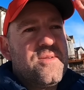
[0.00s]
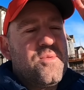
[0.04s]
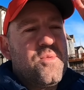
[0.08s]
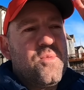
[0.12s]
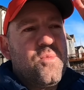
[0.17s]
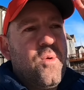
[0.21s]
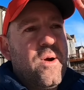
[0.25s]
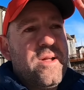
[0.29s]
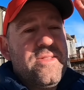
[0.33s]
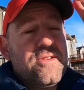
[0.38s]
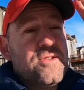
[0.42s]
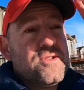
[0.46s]

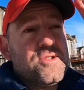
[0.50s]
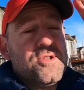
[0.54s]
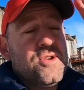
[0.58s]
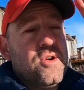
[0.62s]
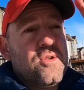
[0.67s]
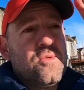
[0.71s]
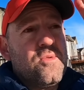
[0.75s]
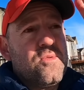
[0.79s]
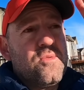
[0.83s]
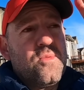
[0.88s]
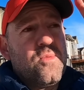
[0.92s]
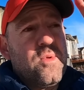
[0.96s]
when there's no
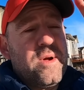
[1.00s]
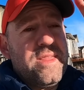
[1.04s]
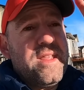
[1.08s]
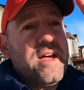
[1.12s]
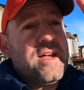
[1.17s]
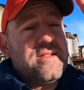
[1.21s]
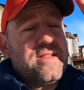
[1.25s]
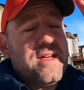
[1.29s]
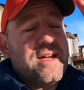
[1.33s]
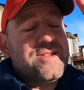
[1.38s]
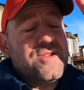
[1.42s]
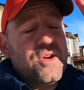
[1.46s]
when
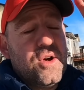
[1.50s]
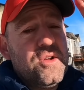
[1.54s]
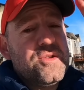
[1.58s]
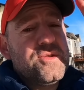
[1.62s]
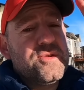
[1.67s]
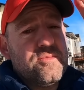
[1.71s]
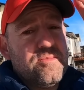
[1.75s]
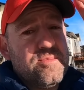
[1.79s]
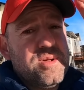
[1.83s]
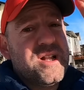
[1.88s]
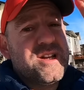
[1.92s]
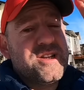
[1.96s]
that, that's
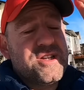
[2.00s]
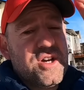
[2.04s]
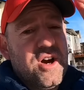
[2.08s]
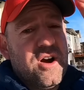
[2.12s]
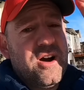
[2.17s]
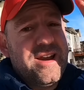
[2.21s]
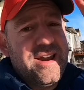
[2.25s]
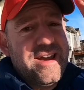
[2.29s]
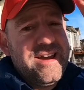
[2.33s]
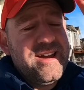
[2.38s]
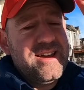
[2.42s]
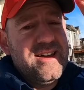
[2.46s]
also
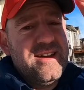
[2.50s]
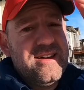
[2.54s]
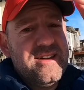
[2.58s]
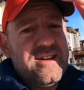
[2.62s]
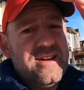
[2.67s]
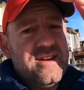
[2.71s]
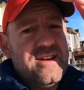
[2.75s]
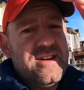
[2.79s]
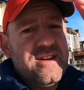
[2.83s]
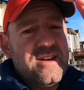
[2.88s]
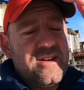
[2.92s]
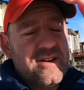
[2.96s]
platonic.
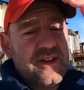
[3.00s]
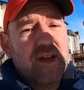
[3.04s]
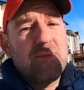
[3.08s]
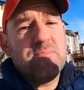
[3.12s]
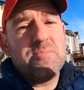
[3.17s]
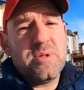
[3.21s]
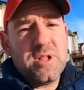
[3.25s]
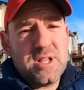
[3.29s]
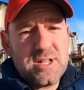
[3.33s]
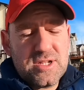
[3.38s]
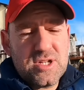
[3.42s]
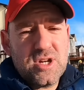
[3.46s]
Okay,
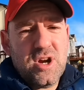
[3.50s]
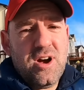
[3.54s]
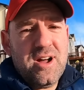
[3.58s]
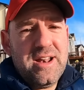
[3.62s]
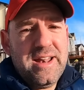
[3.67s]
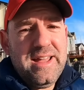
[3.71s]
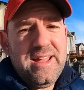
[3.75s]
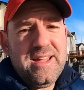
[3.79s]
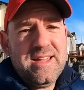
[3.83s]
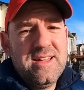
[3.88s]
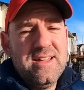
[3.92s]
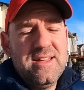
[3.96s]

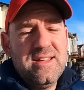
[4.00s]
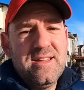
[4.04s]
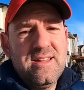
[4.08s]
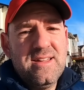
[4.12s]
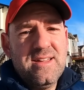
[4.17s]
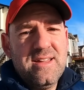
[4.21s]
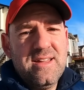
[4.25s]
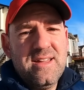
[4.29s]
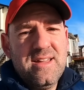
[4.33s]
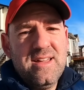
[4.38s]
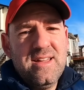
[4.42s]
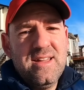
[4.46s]
platonic
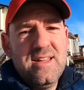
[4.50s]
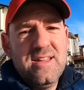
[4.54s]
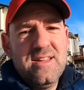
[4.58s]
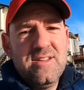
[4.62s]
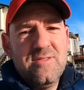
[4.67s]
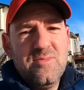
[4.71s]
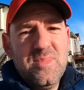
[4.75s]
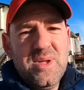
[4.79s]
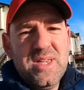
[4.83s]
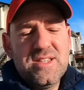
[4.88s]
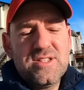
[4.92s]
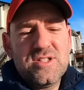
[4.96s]

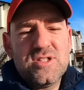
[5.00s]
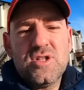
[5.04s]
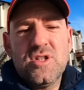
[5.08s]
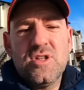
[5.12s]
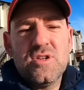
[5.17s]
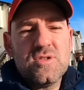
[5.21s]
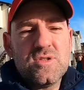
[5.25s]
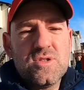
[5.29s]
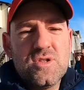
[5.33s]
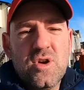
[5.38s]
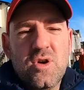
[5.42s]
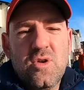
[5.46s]
means
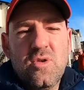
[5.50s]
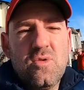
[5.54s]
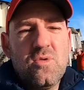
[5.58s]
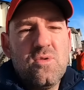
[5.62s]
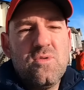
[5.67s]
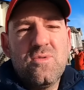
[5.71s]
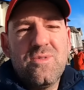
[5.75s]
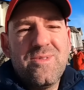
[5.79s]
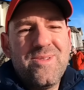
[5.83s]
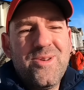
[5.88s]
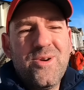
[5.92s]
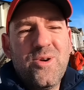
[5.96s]
there's no
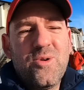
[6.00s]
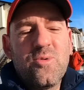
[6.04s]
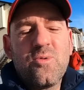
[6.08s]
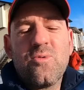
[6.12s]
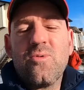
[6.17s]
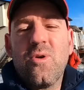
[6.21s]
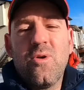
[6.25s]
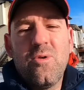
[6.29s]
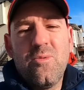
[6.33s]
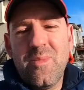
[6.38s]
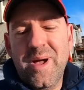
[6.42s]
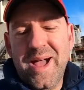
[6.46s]
no
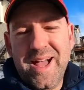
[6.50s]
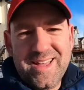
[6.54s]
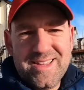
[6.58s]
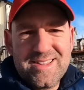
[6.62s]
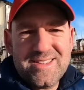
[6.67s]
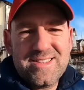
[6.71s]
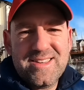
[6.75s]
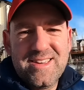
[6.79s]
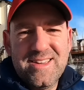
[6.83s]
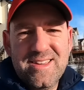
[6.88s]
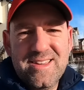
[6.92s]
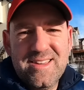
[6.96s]

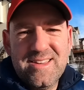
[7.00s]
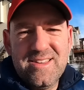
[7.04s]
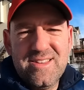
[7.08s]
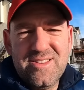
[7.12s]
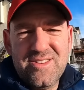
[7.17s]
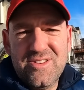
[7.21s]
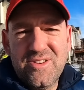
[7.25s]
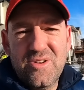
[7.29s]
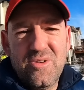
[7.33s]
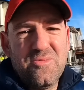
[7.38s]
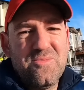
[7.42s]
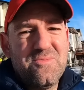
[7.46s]
romance,
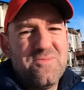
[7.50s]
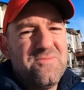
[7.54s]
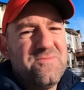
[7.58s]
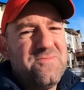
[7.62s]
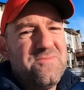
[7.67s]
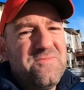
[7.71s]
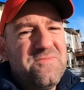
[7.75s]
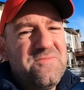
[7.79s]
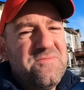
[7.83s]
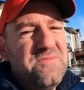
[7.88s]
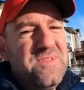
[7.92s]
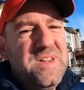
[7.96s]
no
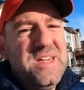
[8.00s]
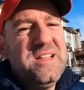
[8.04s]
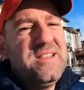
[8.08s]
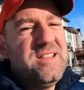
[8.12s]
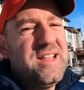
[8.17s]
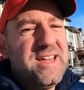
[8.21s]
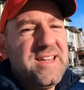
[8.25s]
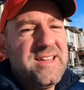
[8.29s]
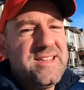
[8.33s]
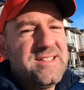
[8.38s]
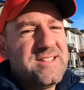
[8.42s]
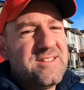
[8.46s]

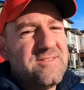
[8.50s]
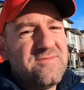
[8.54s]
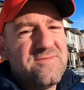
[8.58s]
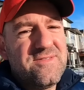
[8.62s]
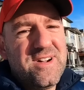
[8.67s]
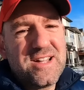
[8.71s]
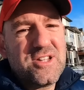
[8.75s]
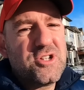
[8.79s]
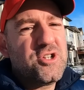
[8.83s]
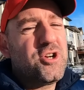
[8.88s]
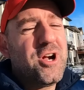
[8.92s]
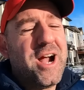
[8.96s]
feelings of
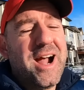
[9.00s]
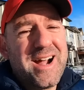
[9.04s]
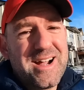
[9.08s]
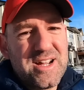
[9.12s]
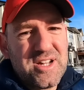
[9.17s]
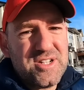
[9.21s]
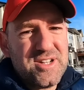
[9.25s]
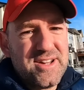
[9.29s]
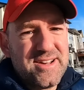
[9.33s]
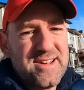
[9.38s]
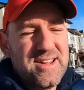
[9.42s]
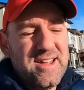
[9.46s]

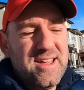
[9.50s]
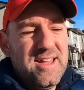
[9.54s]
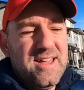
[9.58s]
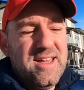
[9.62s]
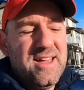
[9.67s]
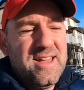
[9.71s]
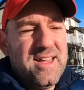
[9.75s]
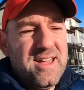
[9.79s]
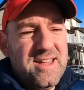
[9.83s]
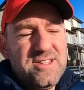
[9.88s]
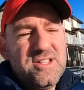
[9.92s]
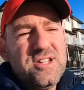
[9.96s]
attraction.
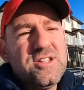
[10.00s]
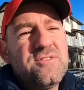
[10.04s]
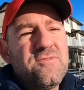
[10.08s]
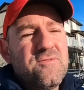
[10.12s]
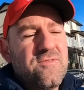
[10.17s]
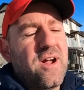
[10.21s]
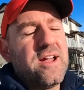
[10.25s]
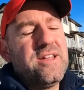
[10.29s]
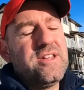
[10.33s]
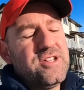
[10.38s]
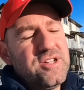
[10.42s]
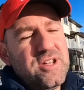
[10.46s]
It's just
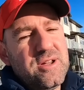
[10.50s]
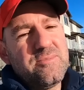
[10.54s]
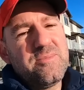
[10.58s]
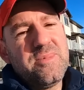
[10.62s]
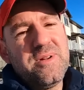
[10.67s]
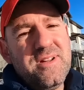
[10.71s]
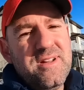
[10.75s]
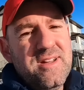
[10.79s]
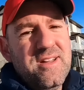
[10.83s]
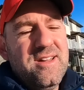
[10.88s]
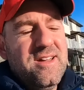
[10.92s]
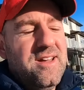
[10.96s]
friendship.
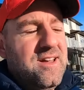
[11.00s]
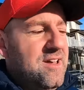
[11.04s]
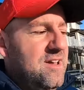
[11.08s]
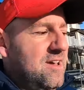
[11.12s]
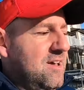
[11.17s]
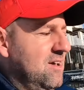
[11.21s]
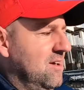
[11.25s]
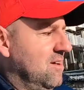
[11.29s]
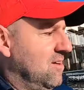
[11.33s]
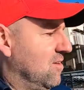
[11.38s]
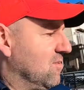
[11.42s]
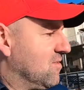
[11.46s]

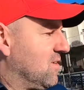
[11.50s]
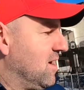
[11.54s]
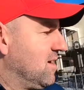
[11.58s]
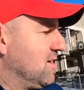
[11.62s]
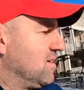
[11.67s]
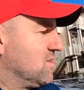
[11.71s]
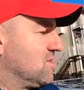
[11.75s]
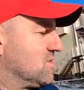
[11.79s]
Okay,